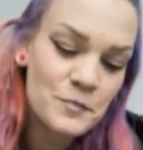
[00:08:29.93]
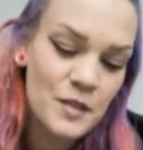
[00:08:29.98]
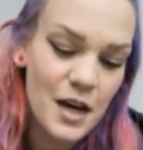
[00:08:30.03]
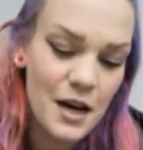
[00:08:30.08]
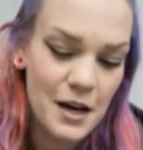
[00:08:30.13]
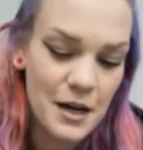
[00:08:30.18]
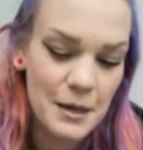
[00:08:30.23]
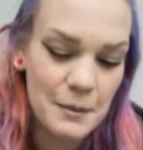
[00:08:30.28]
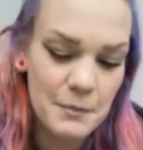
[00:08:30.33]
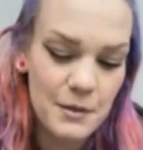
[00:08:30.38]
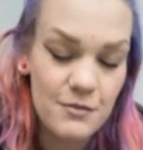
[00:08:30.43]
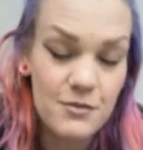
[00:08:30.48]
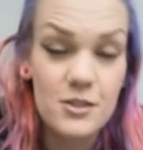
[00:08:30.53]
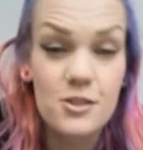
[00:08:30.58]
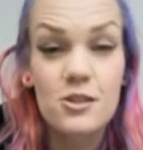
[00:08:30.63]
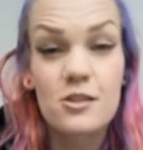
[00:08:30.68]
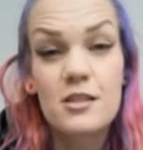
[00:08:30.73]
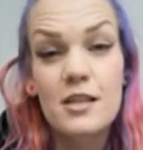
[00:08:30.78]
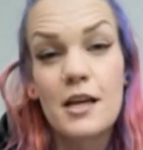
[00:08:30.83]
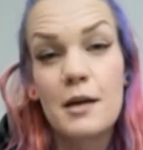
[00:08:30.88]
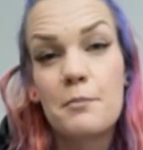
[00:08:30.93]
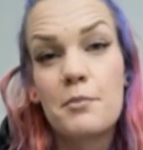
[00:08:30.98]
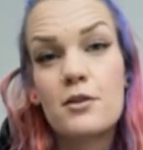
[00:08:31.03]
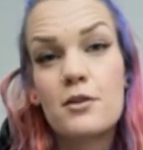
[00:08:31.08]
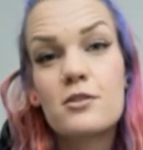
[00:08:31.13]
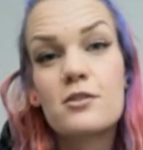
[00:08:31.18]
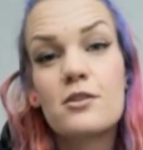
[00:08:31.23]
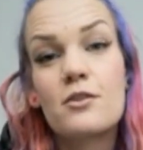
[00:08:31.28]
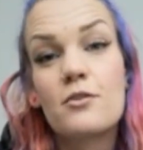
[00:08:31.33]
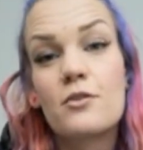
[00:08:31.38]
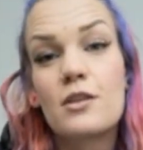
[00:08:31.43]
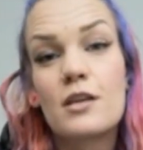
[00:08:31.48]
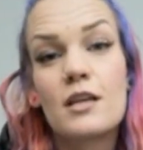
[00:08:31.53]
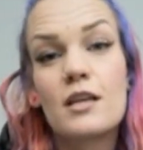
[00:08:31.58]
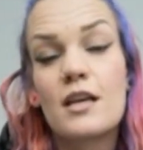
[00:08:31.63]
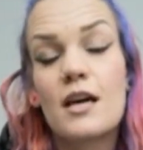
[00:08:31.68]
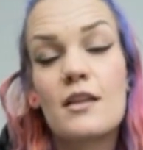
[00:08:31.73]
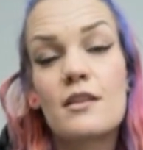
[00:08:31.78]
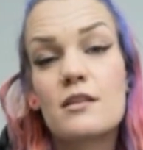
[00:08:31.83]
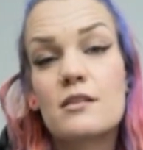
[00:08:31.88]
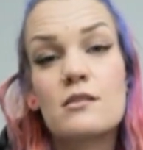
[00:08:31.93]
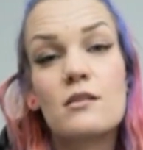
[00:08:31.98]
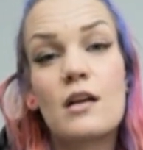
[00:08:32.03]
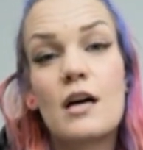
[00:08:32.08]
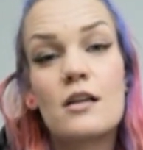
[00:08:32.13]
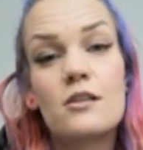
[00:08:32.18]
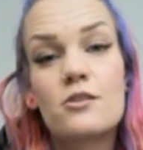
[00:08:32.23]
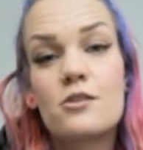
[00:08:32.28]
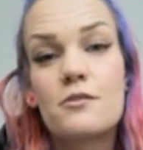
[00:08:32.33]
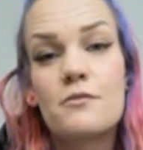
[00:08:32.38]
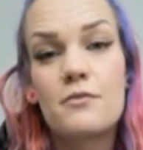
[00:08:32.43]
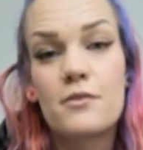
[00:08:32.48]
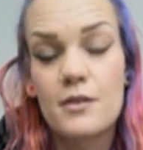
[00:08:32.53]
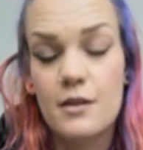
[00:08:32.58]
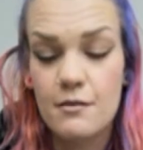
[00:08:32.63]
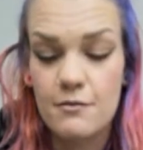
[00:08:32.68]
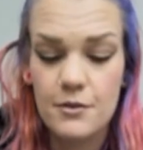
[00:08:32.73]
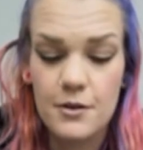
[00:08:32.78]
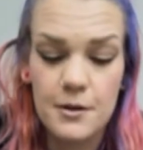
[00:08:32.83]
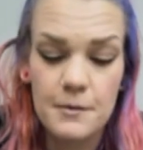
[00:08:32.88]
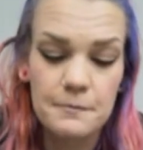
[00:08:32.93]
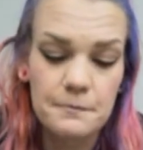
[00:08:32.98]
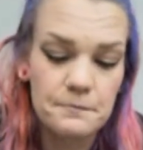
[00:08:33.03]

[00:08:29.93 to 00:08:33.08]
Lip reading: If it's just like a personal thing, yeah, this will last you forever.